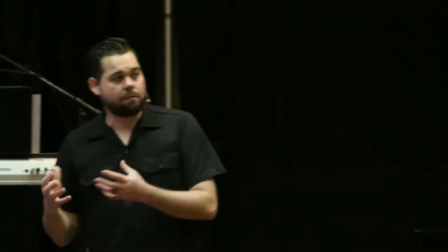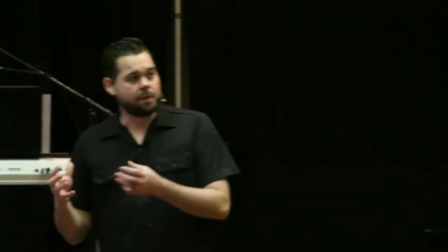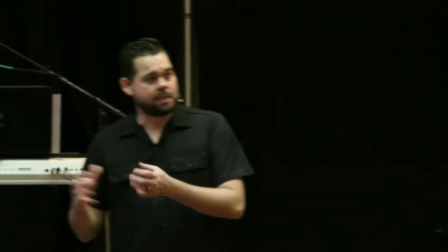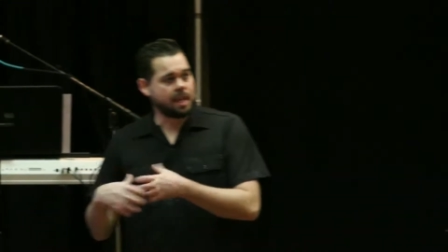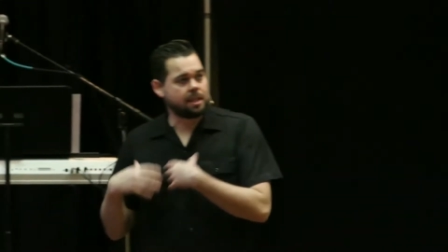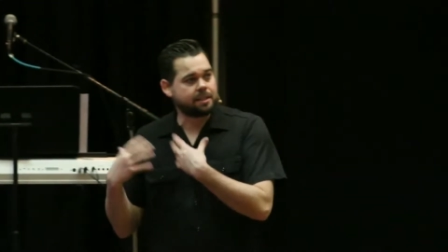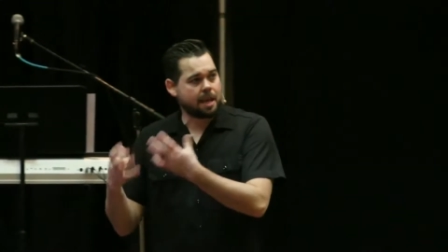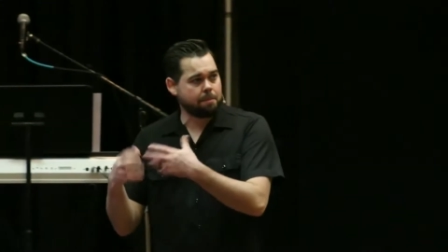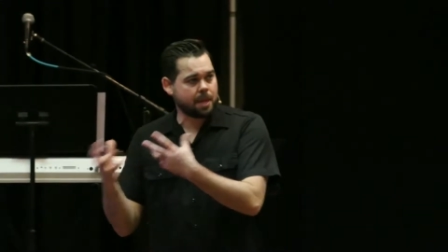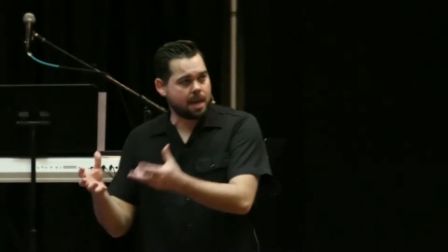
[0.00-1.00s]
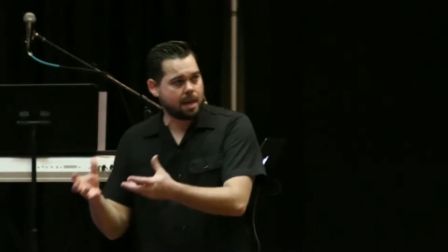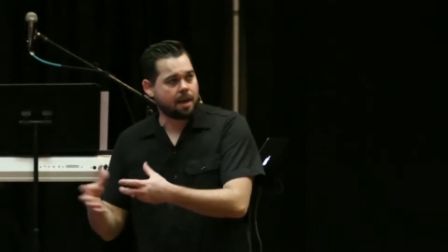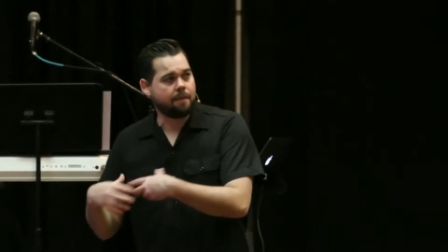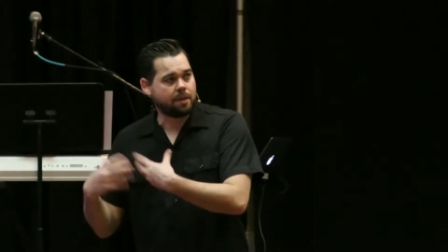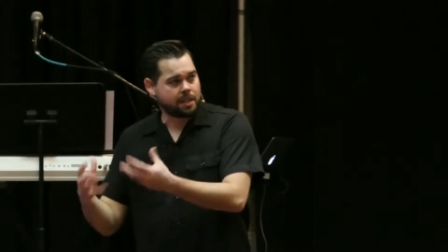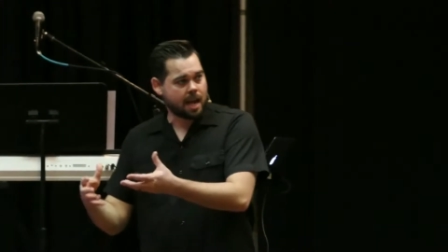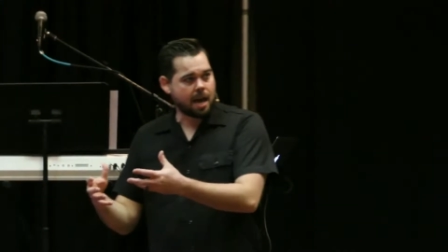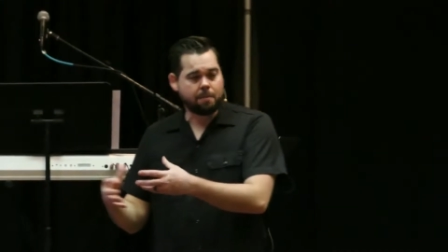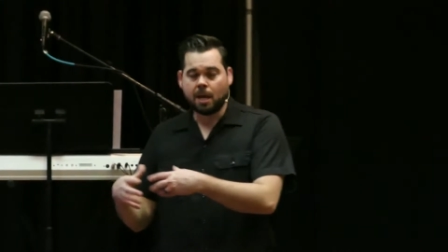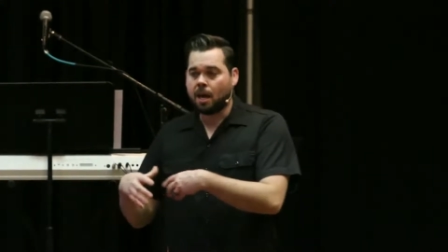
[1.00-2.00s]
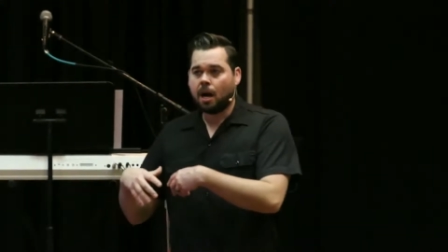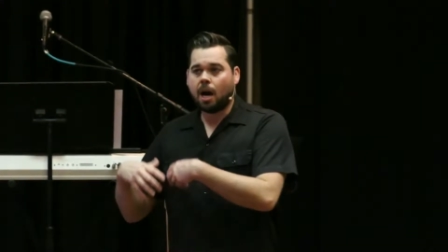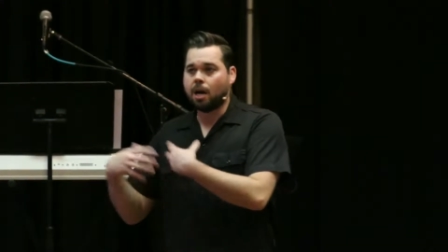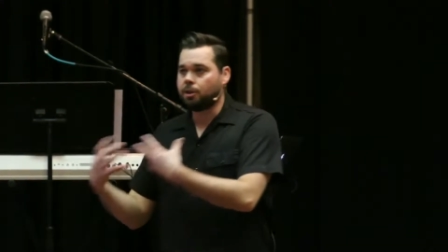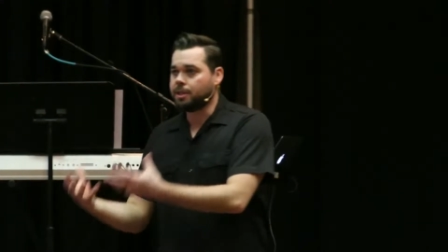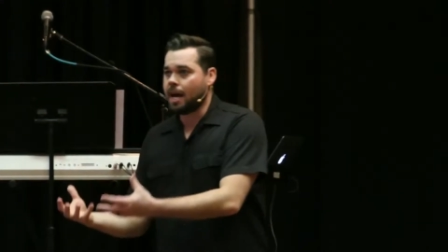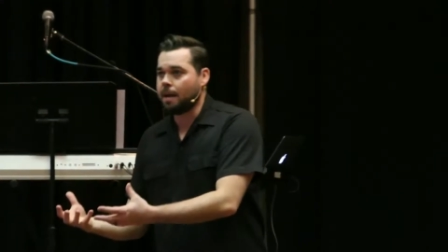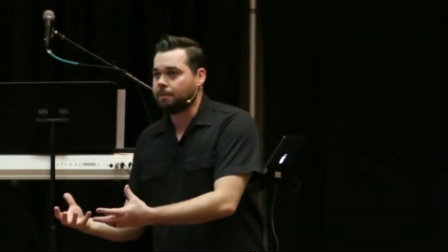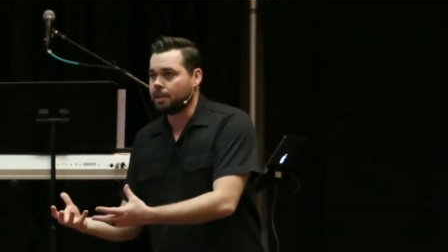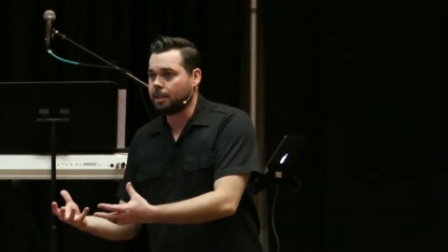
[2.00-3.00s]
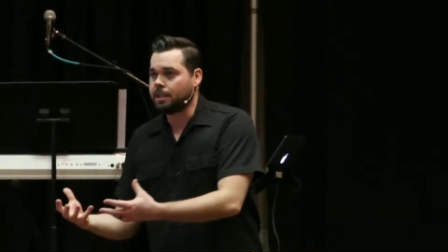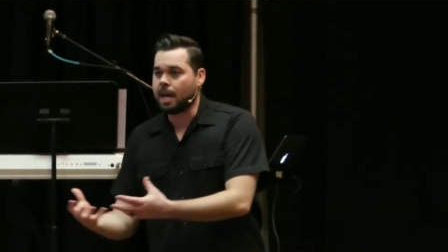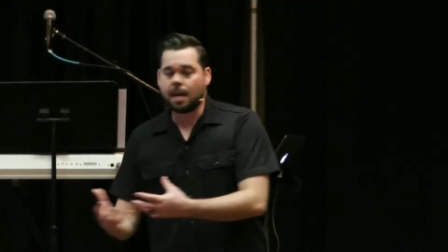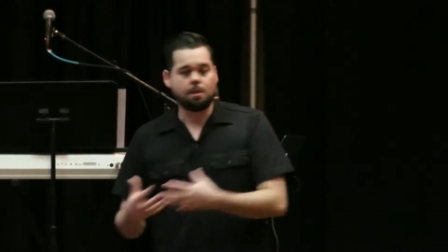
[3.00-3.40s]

If we say the same thing every time, 100 times in a day,